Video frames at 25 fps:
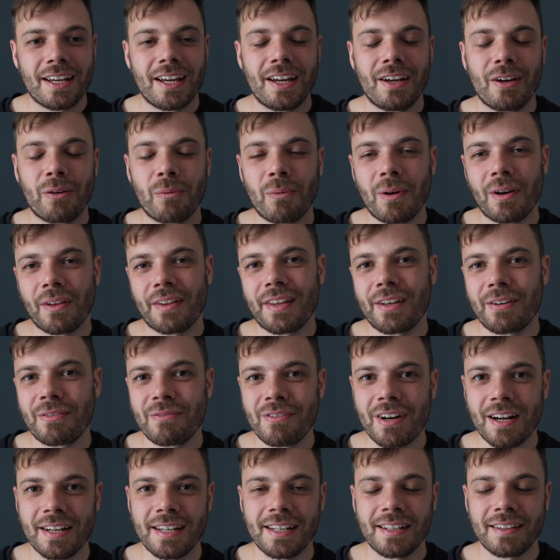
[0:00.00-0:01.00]
while
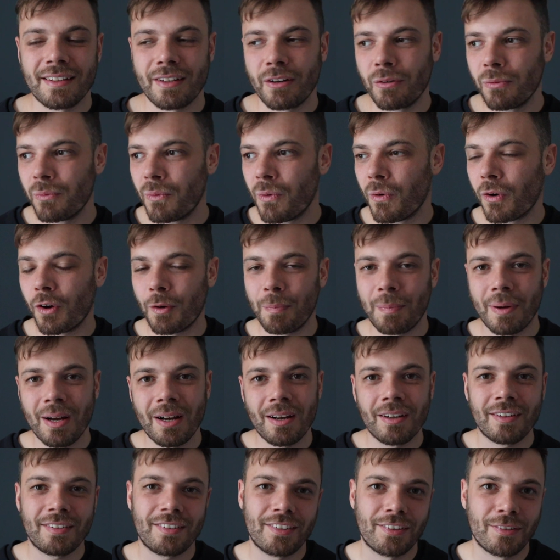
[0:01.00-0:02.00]
they're running, they'll walk
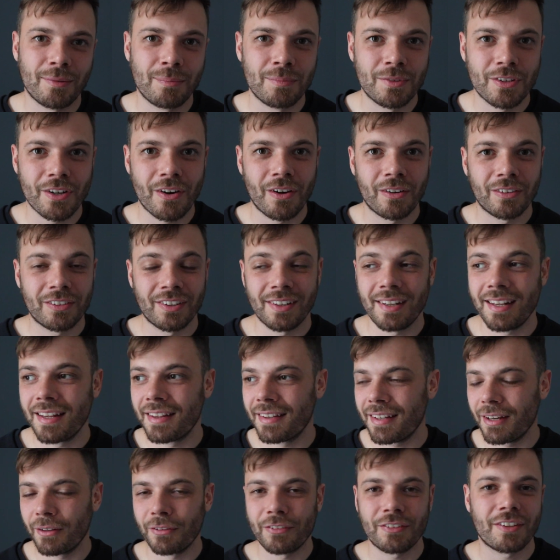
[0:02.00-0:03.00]
past some dogs and
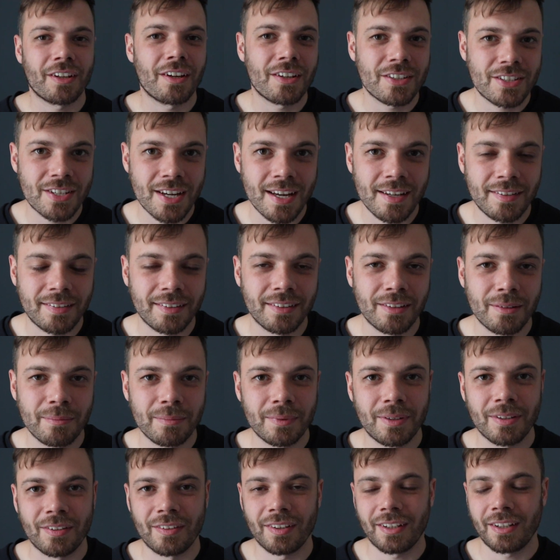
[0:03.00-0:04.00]
then they'll start chasing
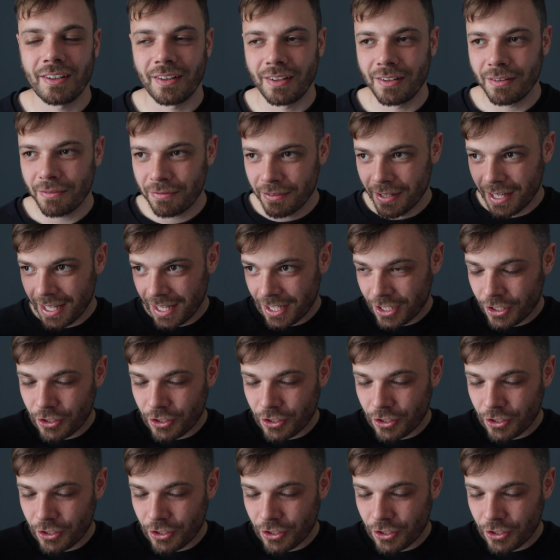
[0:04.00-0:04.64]
them because it kind of